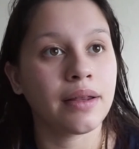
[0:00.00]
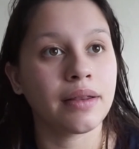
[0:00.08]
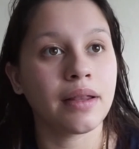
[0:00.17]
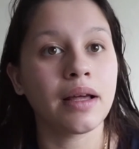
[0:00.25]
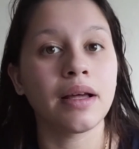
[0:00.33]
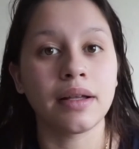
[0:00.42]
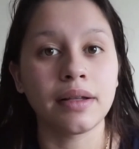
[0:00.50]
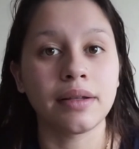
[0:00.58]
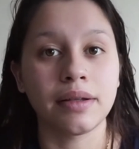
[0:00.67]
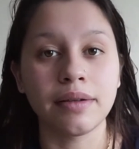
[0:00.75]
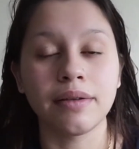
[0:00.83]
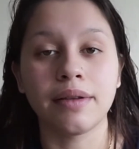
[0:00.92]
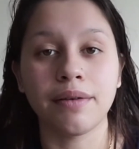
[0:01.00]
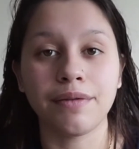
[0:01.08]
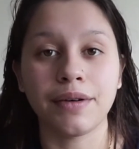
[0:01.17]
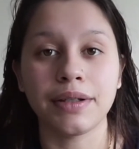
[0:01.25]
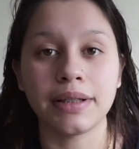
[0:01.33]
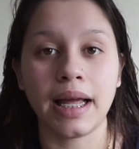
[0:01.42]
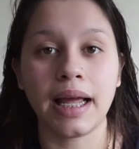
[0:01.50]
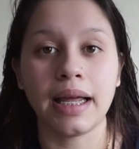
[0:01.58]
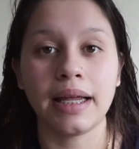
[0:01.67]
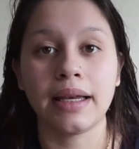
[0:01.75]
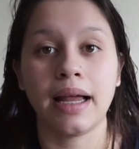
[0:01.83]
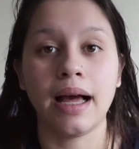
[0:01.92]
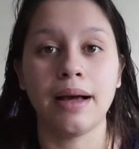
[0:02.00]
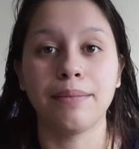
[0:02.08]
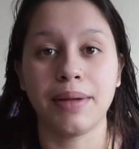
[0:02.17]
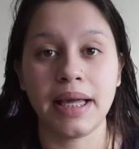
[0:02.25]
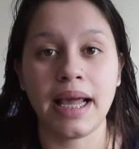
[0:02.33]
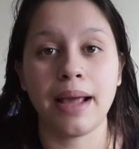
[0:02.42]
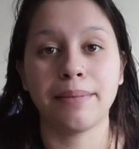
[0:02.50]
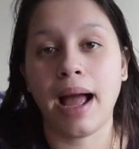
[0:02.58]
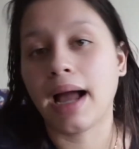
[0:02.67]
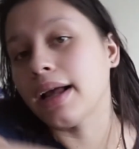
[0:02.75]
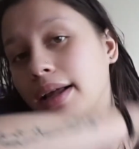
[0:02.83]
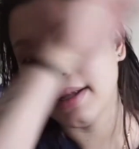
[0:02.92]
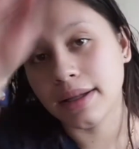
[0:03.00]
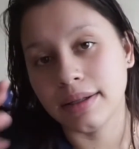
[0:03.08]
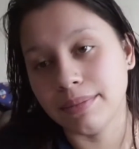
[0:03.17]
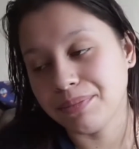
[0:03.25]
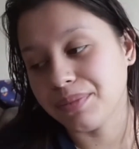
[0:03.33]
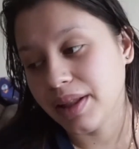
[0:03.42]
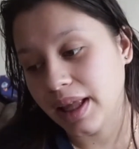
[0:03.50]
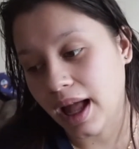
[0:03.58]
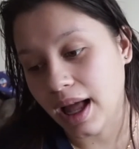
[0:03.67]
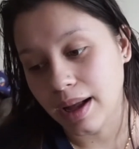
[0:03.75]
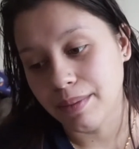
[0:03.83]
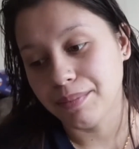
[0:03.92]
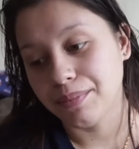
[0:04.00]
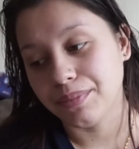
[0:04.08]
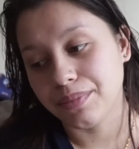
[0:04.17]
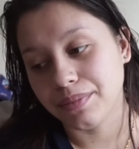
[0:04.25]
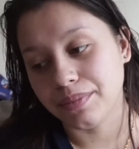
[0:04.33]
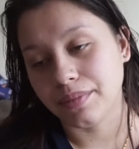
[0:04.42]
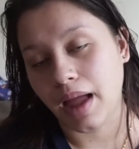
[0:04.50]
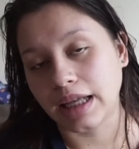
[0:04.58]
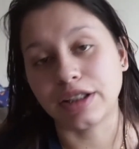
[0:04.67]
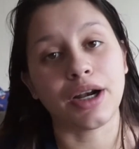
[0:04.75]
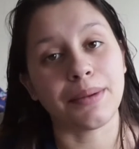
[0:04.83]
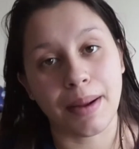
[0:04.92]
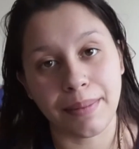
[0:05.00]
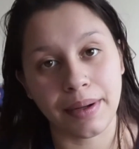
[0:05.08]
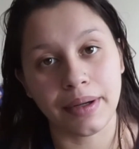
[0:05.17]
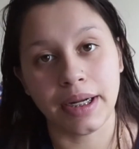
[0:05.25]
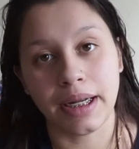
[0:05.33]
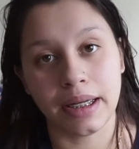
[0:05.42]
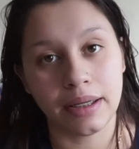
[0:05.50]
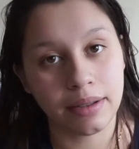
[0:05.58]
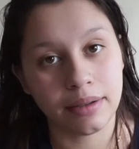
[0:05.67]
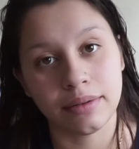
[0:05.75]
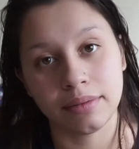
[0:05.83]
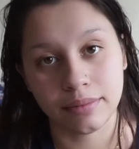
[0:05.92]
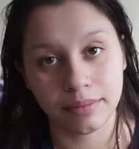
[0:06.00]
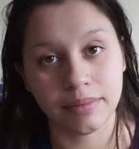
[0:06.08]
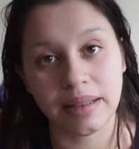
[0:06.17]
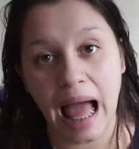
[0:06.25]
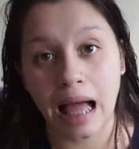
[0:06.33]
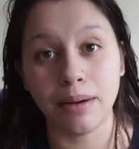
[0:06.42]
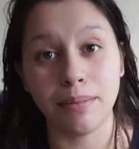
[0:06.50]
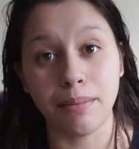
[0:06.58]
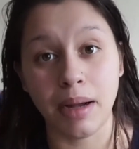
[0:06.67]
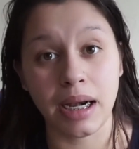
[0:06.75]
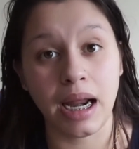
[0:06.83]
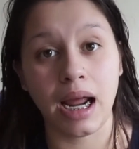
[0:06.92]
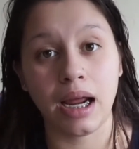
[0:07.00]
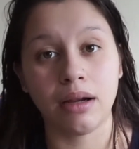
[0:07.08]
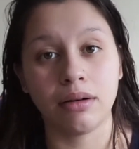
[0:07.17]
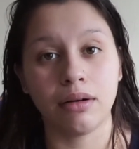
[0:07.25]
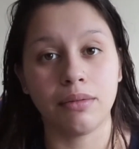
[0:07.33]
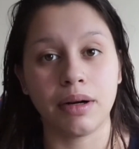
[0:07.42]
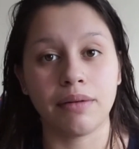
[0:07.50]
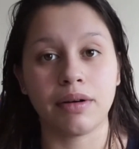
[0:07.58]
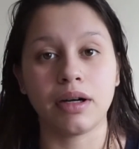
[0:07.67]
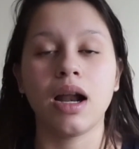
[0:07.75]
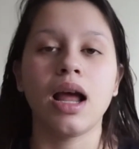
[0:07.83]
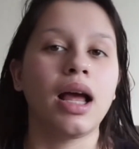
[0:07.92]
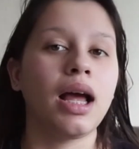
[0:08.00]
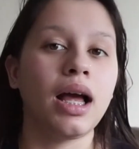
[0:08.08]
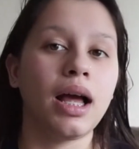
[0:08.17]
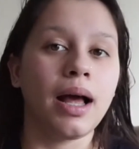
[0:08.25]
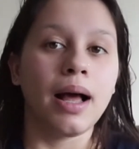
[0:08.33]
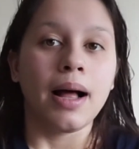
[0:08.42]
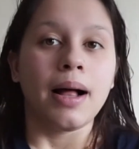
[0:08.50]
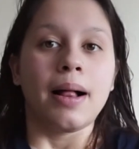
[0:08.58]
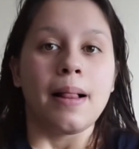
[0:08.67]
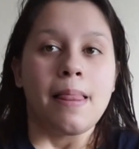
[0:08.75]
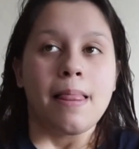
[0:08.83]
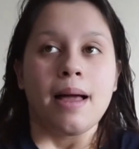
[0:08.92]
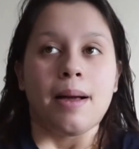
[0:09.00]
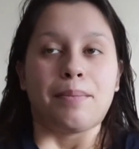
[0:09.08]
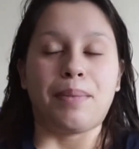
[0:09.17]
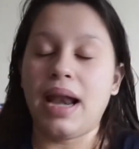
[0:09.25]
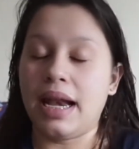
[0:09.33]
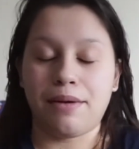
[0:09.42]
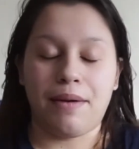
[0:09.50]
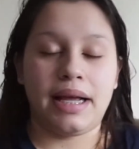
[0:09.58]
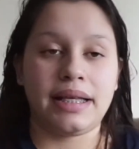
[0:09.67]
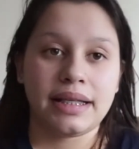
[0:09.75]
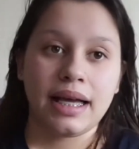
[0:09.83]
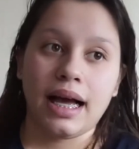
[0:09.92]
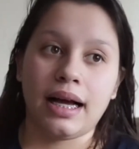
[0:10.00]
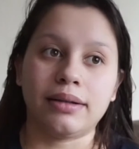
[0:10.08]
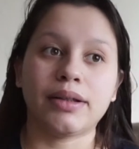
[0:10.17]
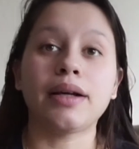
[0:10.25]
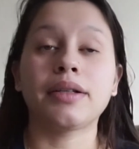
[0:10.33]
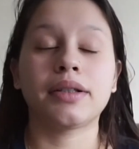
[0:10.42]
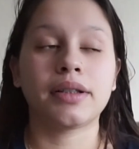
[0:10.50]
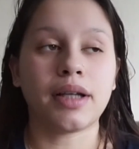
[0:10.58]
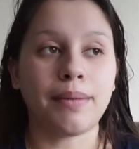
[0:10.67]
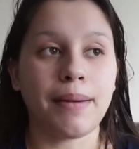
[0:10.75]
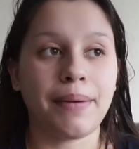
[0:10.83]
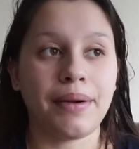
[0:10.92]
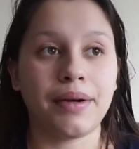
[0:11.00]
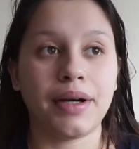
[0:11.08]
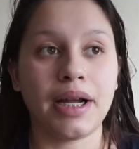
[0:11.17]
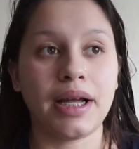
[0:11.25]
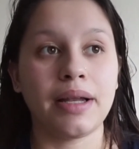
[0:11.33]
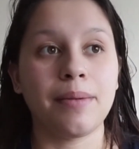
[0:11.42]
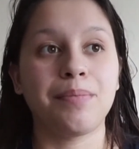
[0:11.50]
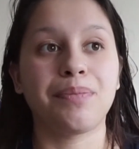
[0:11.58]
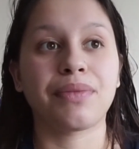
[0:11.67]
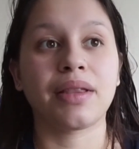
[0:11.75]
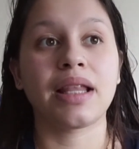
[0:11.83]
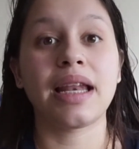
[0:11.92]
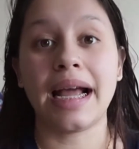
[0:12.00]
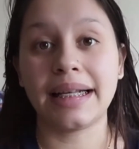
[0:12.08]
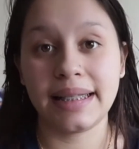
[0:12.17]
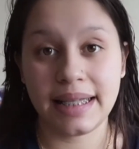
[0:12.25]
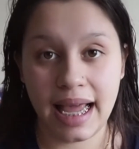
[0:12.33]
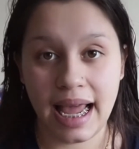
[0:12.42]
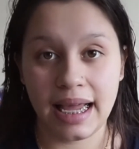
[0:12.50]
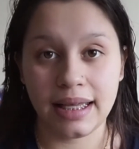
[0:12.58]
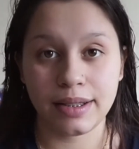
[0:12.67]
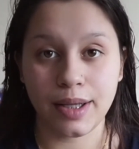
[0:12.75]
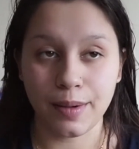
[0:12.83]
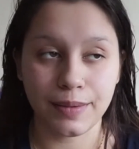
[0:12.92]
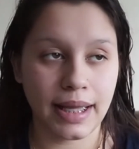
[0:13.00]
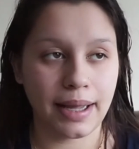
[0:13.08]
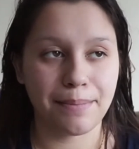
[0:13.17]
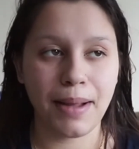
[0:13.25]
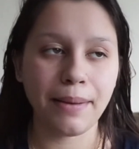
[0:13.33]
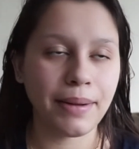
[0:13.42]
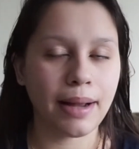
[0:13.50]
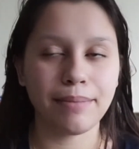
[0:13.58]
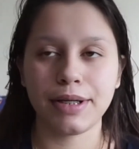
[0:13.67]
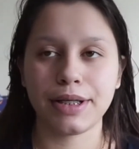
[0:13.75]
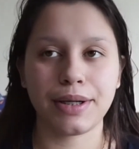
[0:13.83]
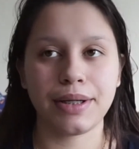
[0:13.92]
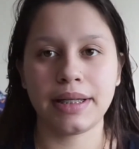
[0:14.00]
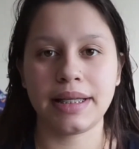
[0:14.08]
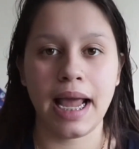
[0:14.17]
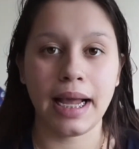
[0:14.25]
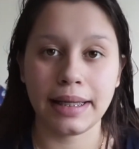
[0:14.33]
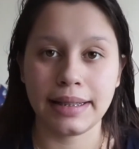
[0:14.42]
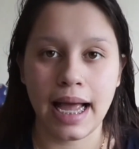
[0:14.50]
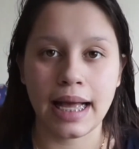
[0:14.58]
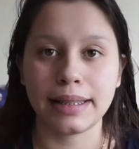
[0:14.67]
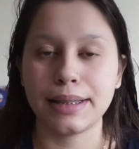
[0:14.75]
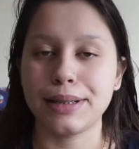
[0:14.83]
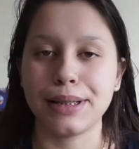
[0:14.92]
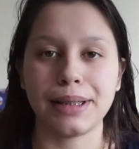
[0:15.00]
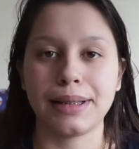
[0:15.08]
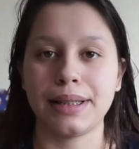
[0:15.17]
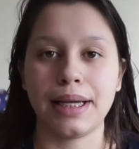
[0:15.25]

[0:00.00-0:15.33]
the first day he came back, I started my period that Monday or whatever. But anyways, so I was supposed to start my period the next day. So I was like, maybe I'm just going to take a test just